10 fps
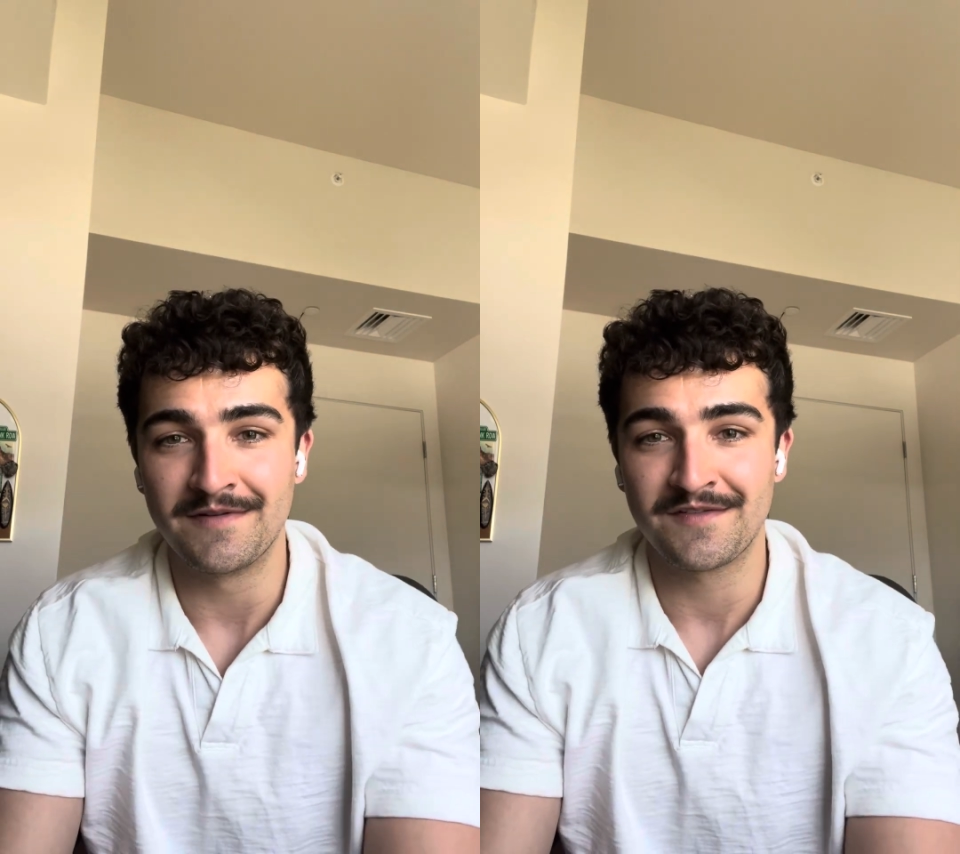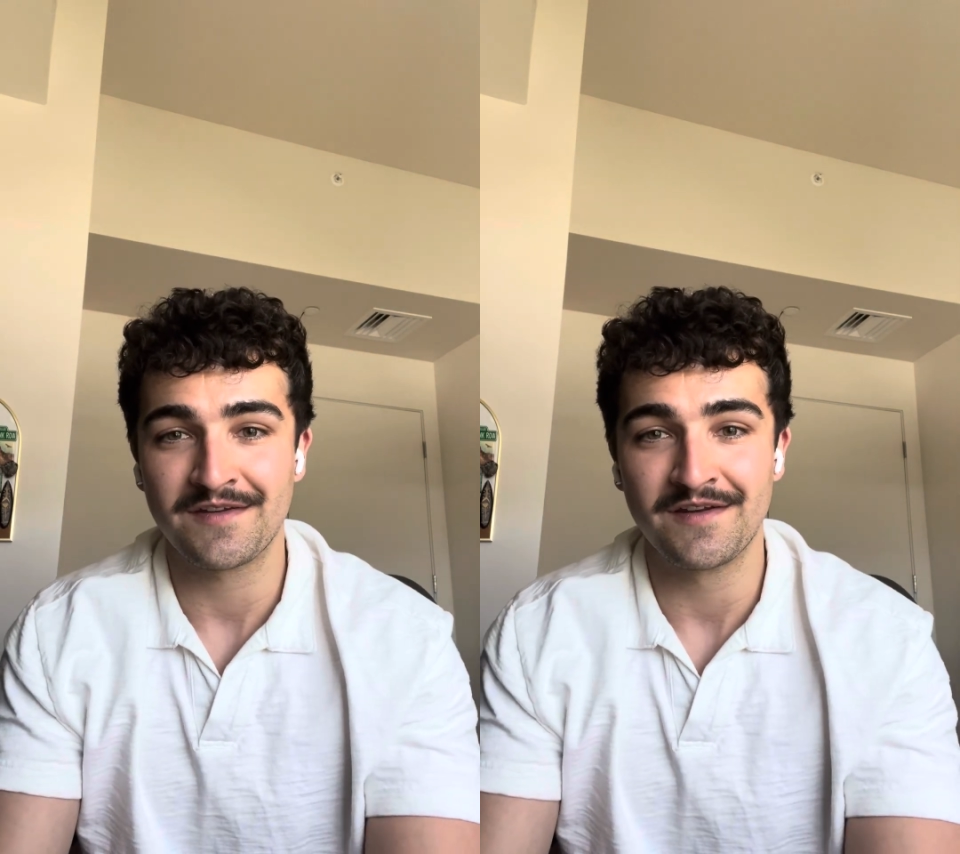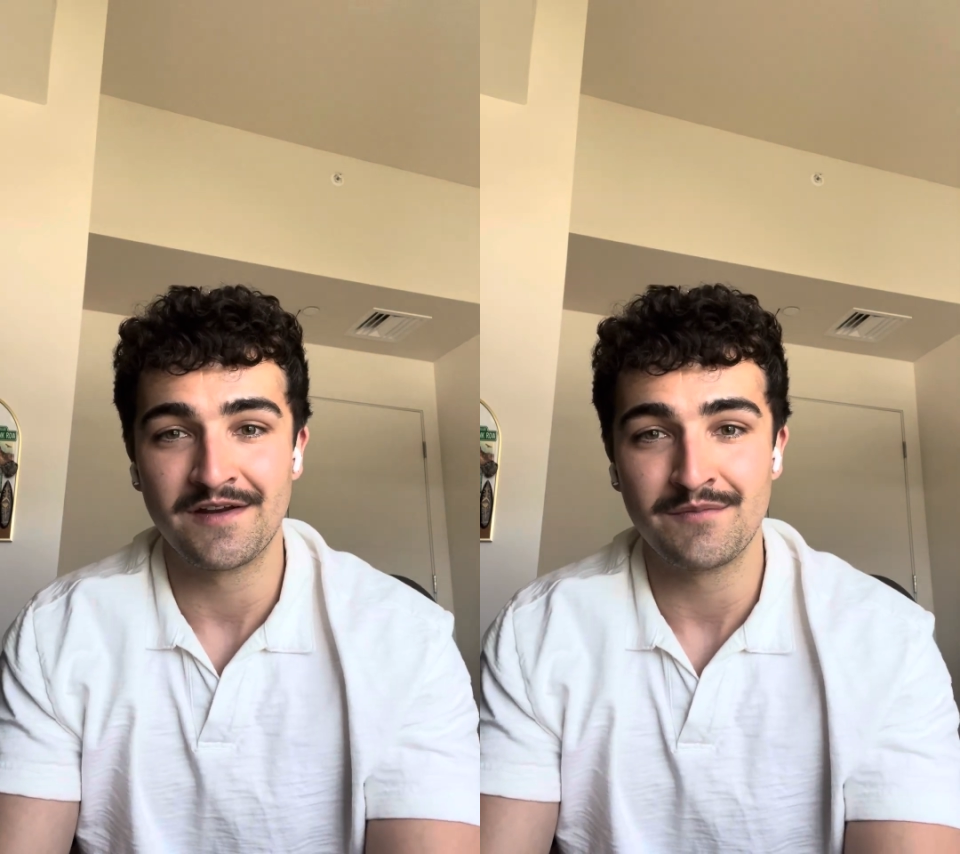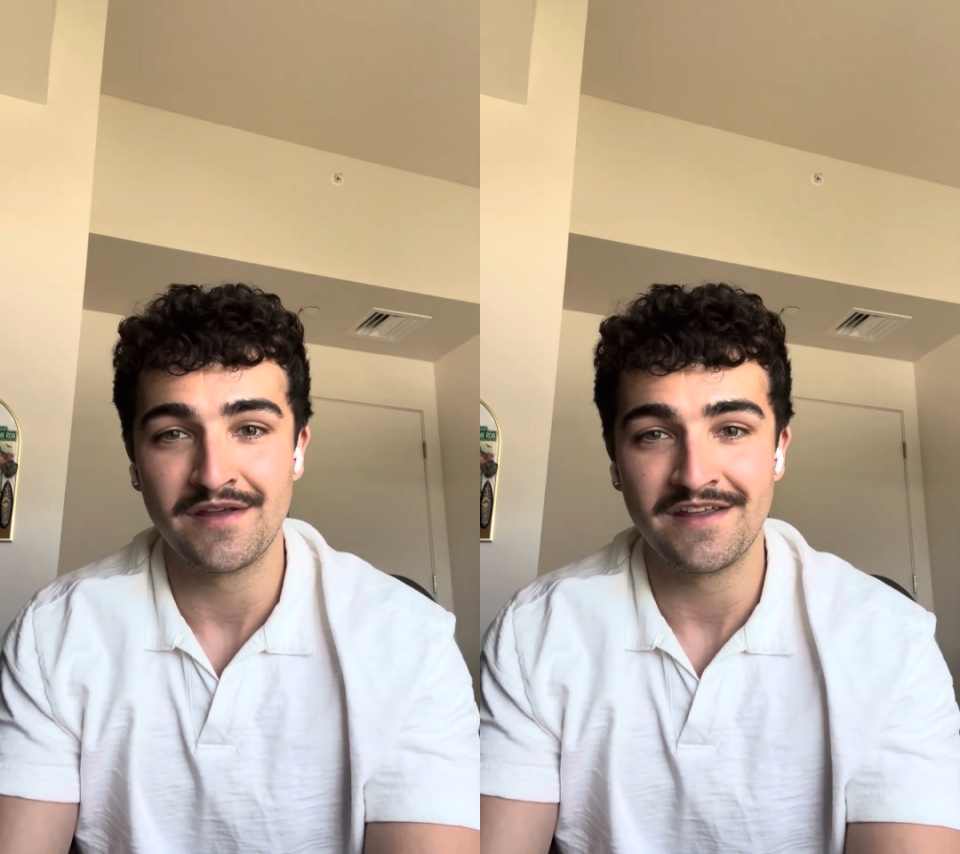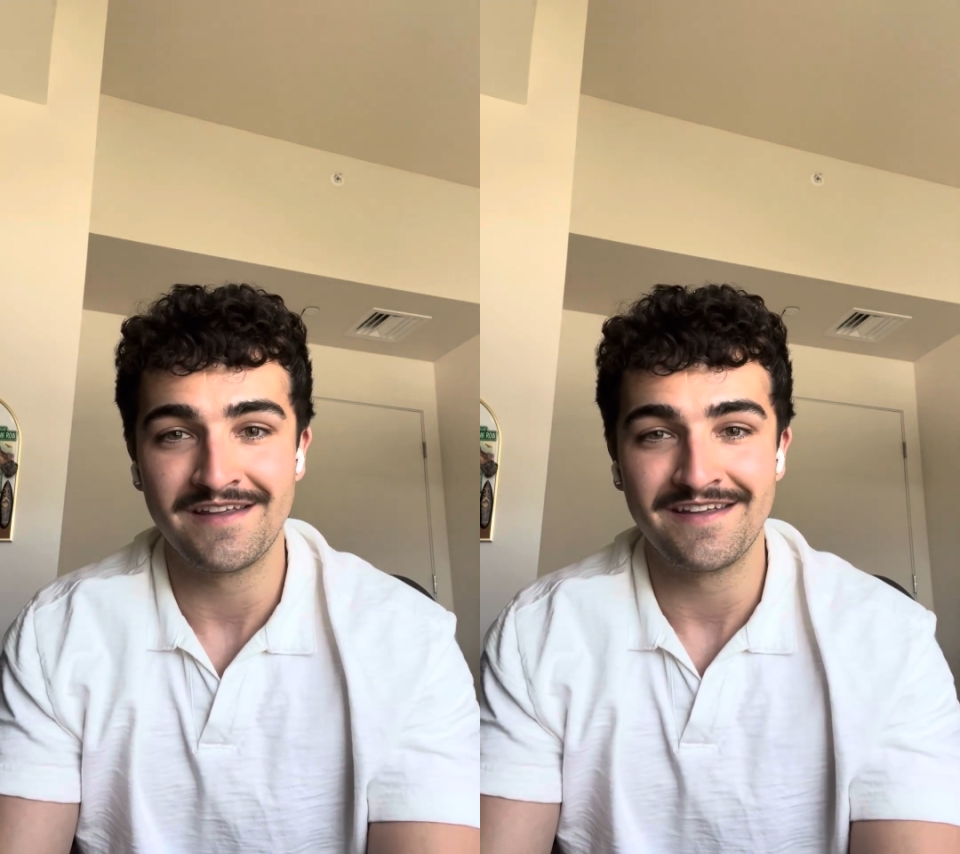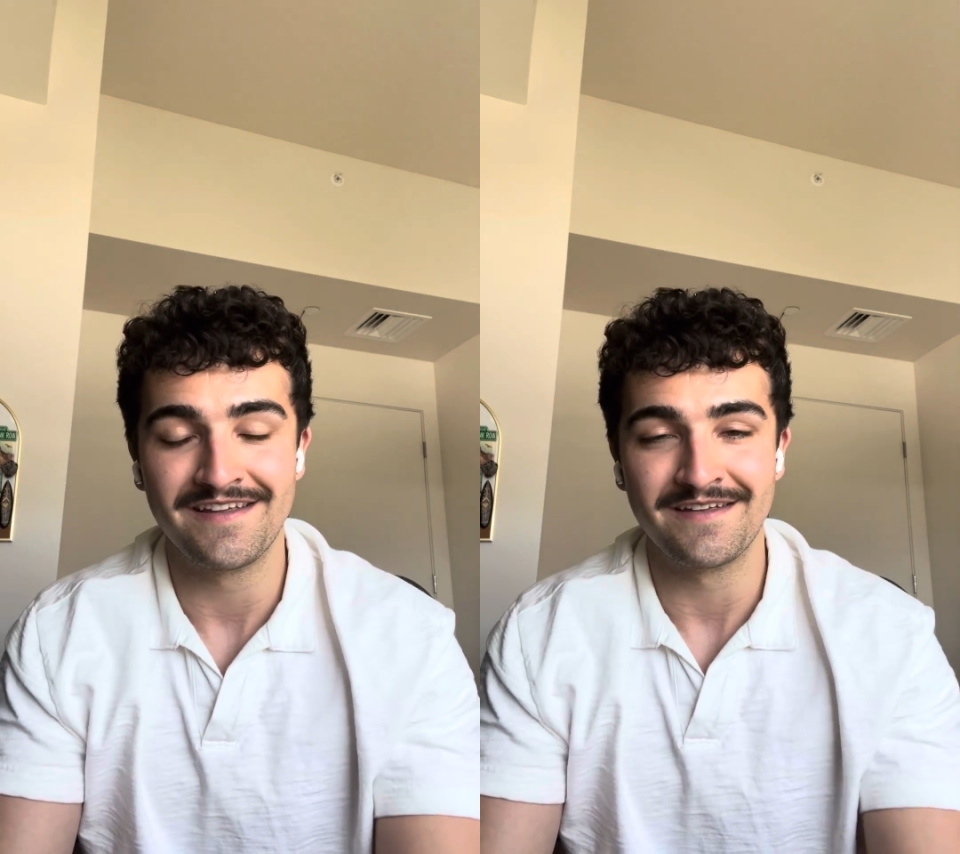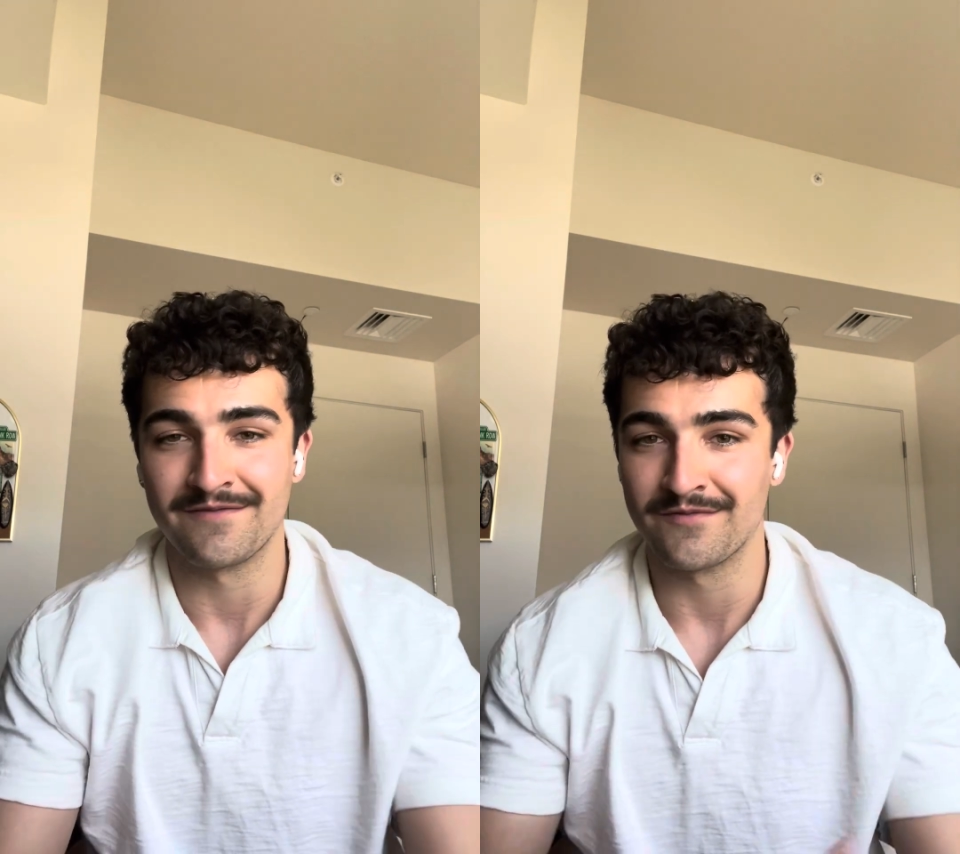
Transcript: just going to be